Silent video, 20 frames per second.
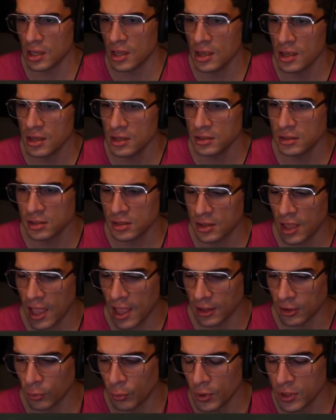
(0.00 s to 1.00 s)
is
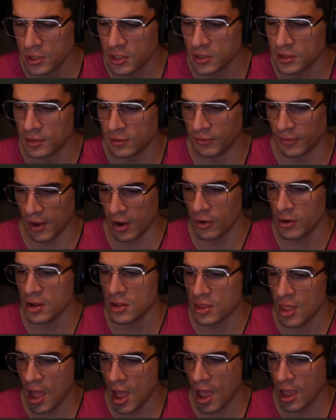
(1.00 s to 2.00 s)
that Twitch is very
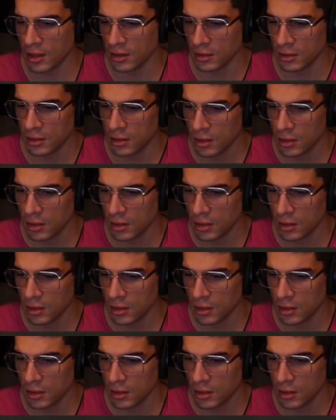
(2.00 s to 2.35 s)
not